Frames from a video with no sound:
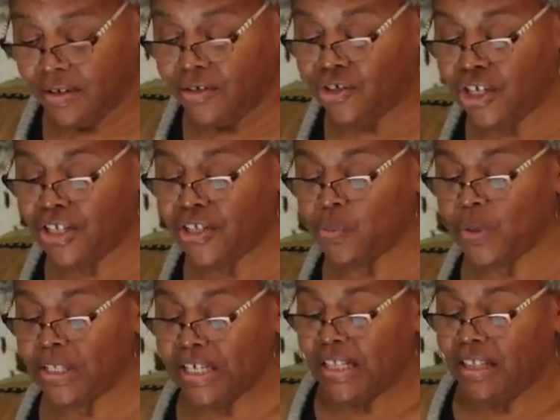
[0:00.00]
Jesus
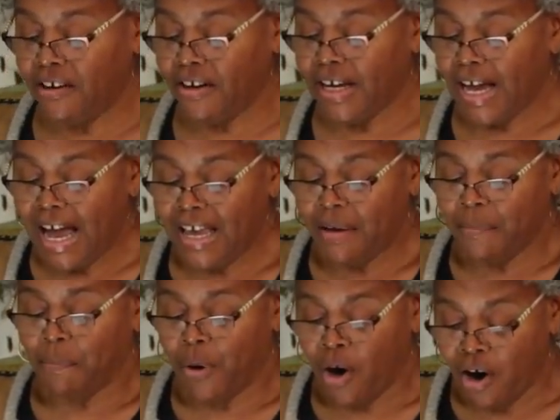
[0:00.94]
was declaring, I
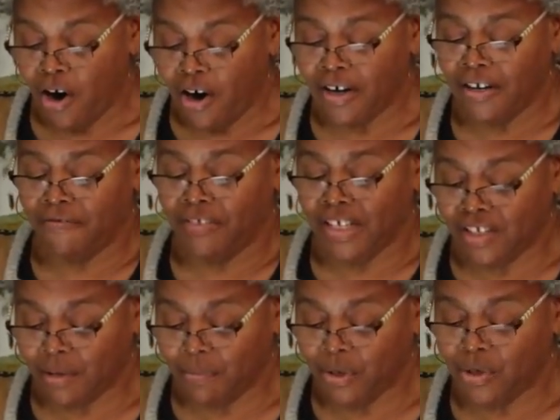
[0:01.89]
am part of this
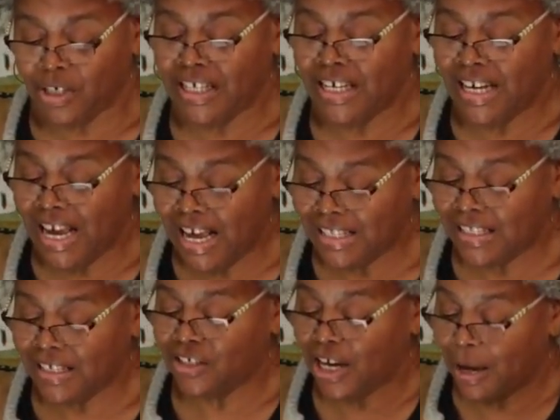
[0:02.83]
community, and as
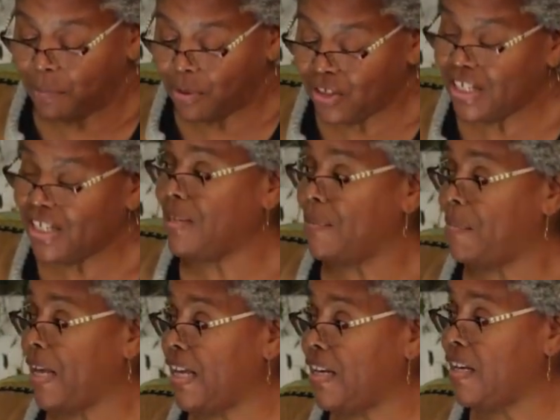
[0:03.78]
such, I
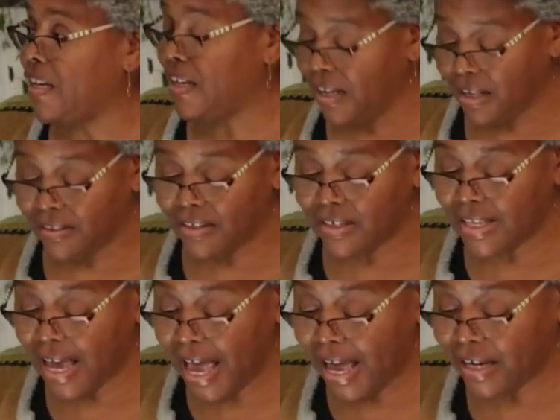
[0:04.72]
participate in this
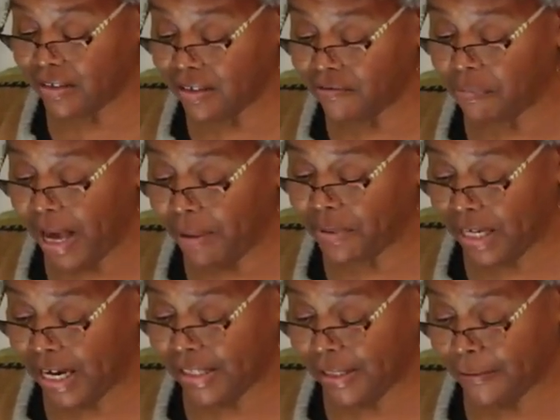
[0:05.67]
act of
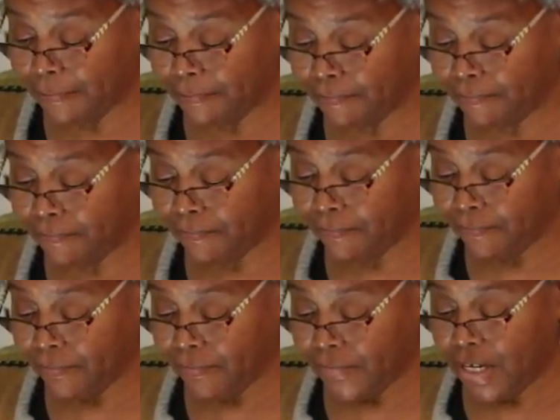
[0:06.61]
baptizing.
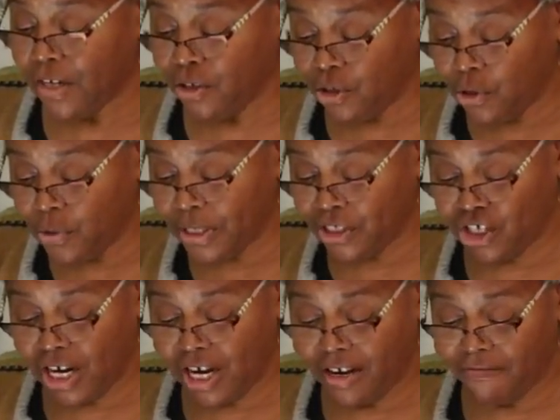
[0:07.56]
Do it,
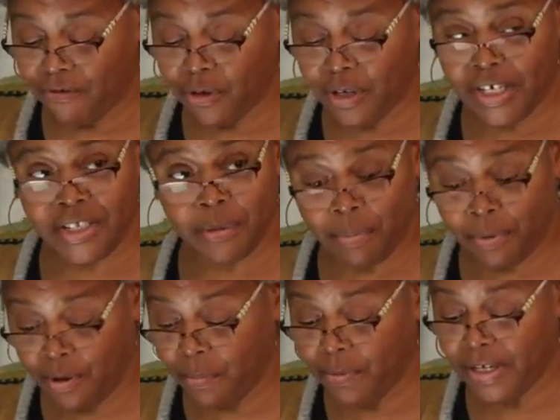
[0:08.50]
John, for it is
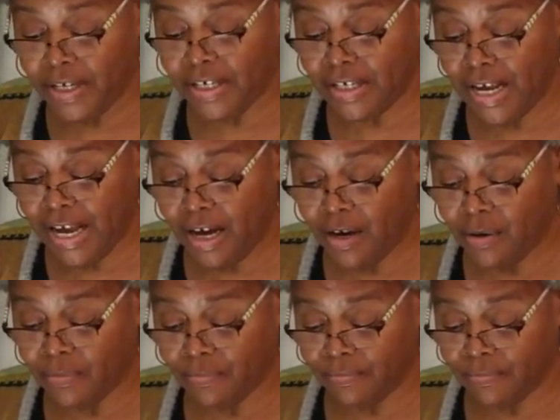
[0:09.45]
appropriate now.